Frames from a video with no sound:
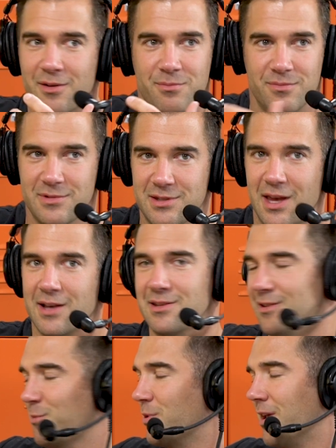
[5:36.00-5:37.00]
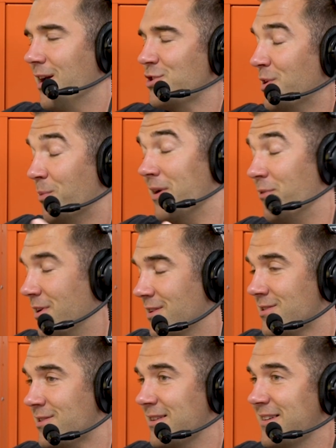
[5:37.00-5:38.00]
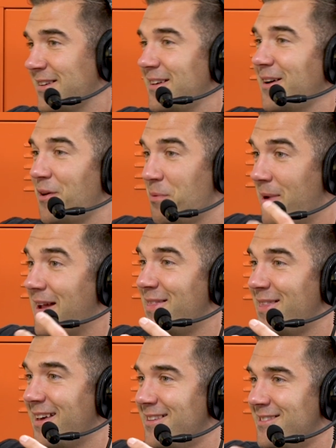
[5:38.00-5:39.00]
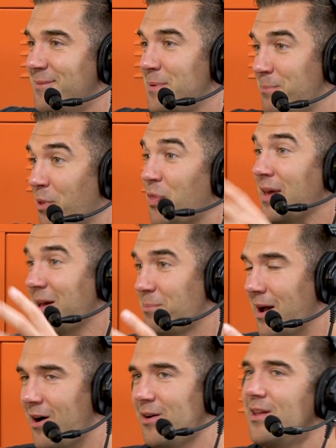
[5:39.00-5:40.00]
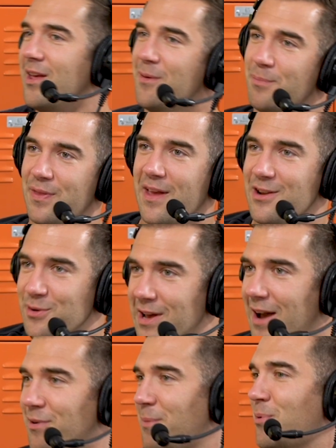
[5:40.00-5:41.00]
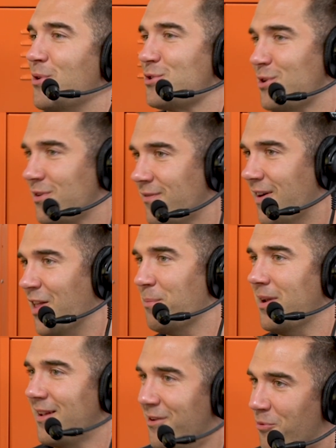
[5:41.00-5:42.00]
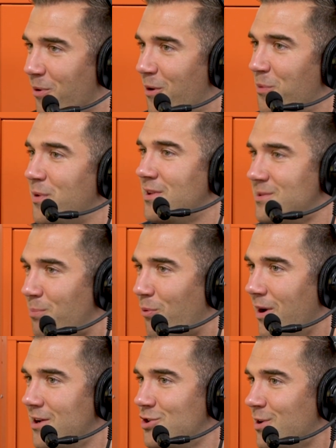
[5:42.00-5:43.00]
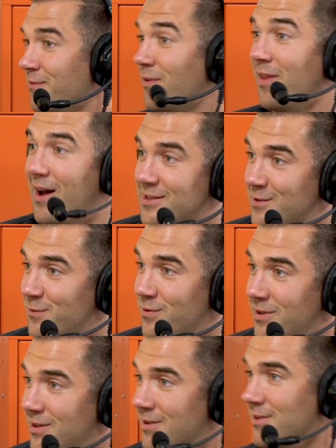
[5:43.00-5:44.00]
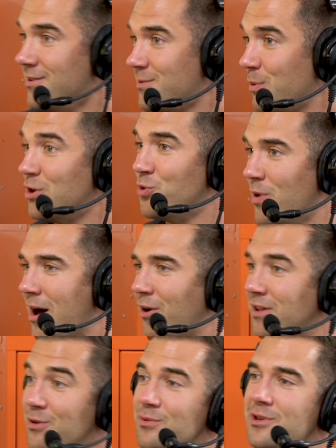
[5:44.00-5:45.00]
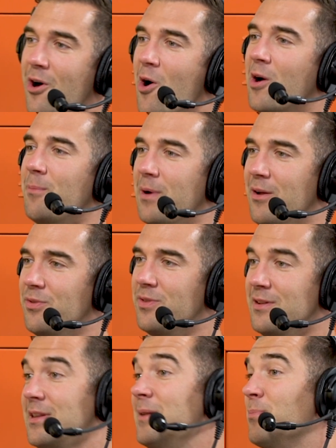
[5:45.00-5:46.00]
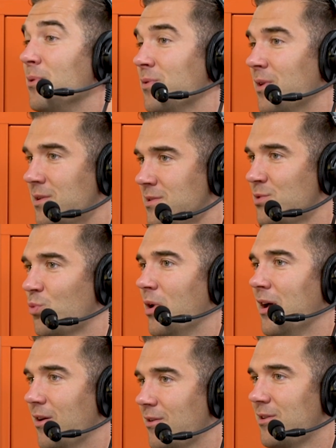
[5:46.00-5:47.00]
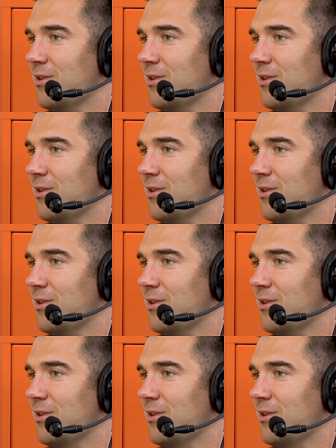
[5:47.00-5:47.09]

know, sex and lubrication or whatever it is, the main things that people think about. But then you dive into personal development and growth and inspiration and philosophy and spirituality. You talk about the deeper things as well.